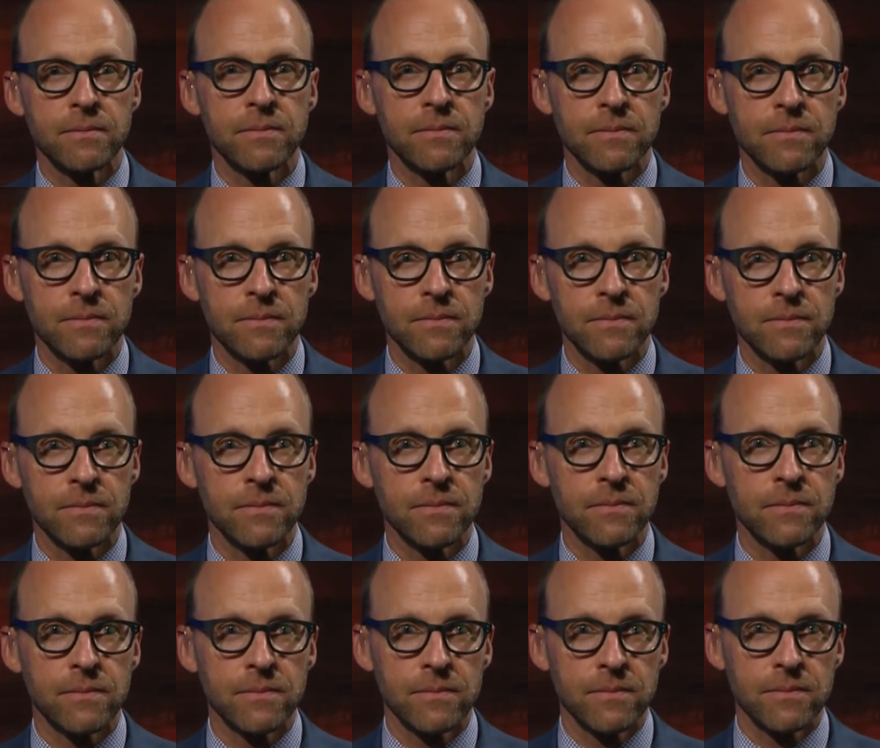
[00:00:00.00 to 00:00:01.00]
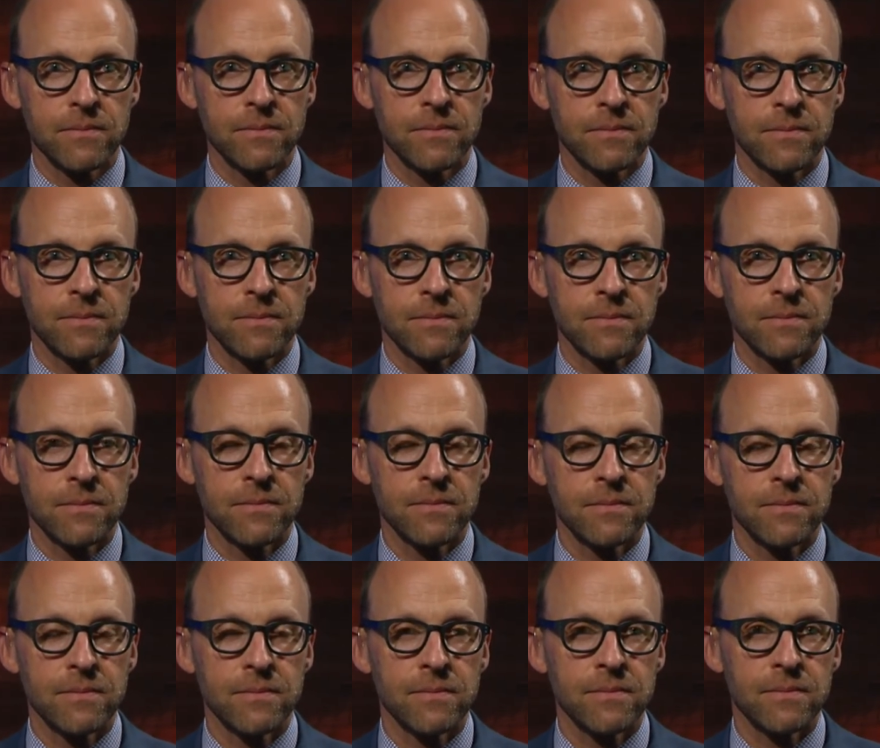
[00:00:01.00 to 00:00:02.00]

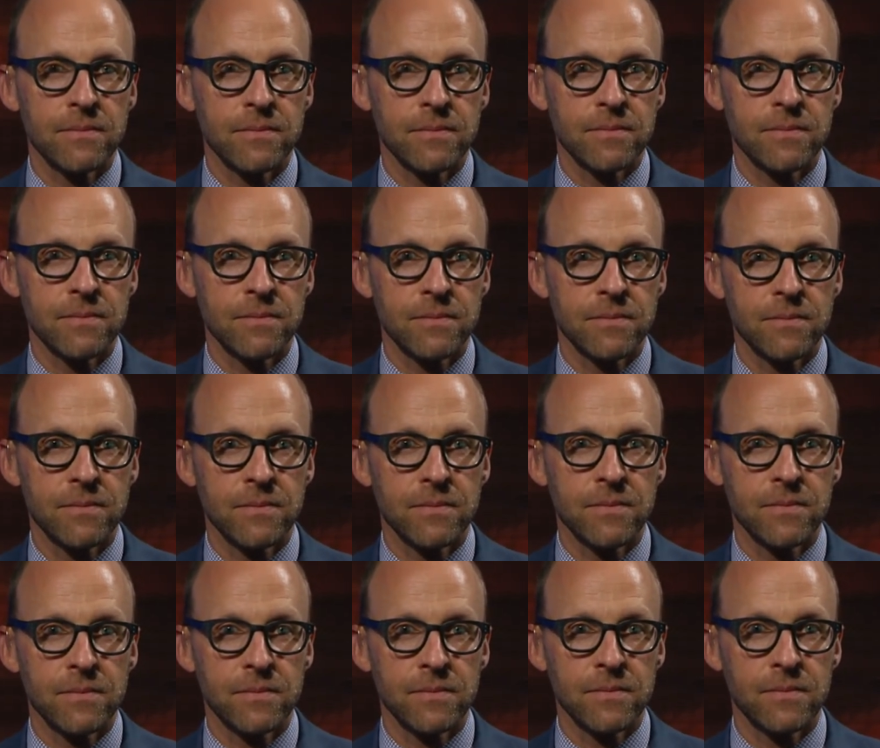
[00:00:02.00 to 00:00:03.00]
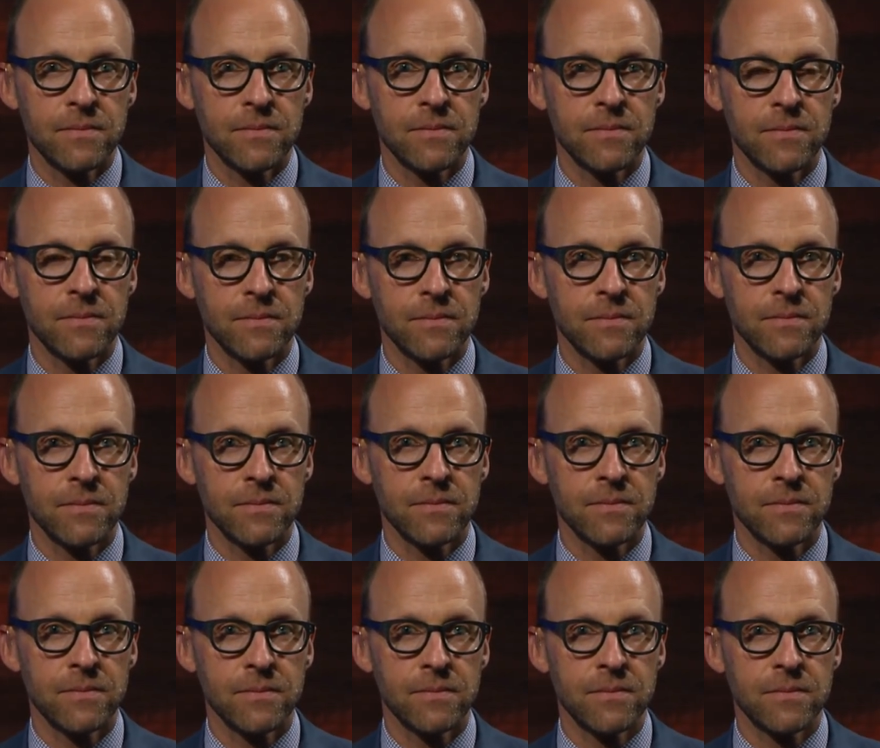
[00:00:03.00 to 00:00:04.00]

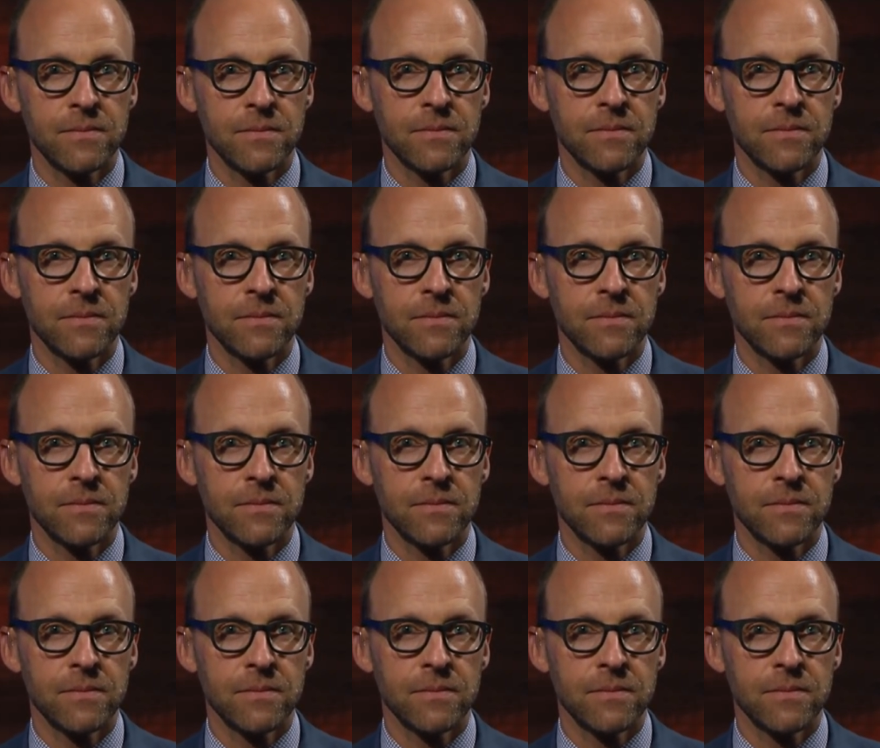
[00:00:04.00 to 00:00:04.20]
(silent)